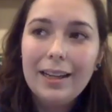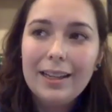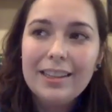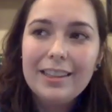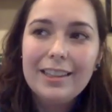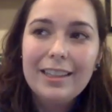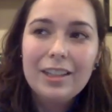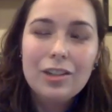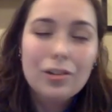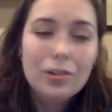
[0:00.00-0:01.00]
I
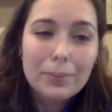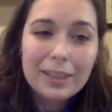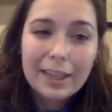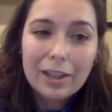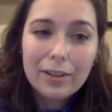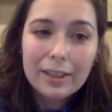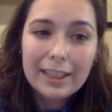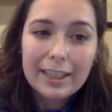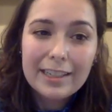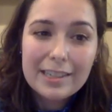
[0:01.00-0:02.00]
think normally I go on
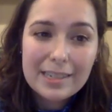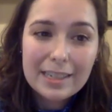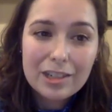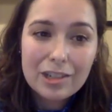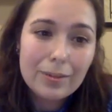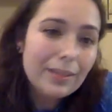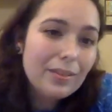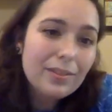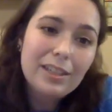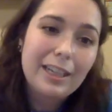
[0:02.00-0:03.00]
instinct just because
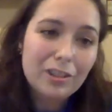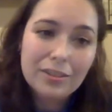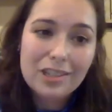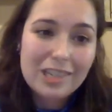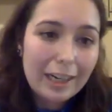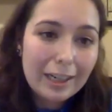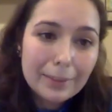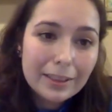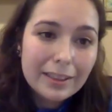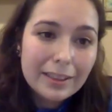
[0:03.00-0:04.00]
of the nature of the job.
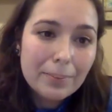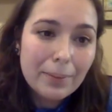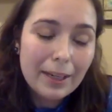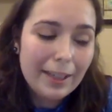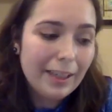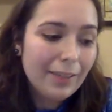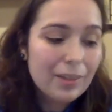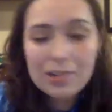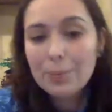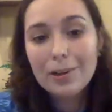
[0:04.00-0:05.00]
But if
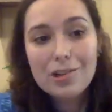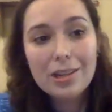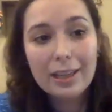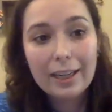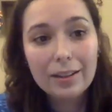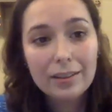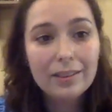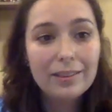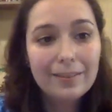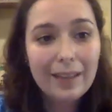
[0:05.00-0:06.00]
there's a person there,
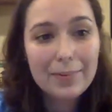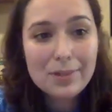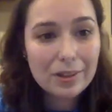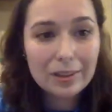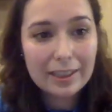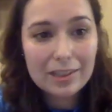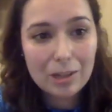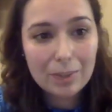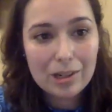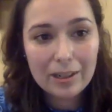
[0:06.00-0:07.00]
absolutely, it's
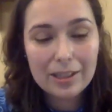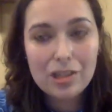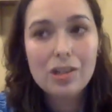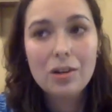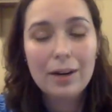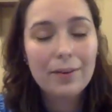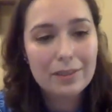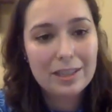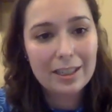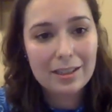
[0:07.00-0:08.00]
so helpful
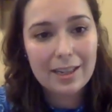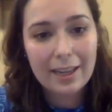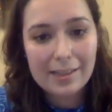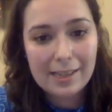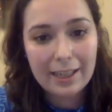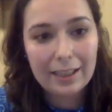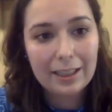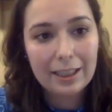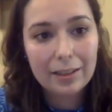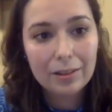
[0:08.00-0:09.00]
to get a
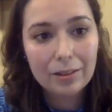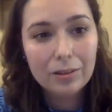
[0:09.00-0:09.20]
second ear.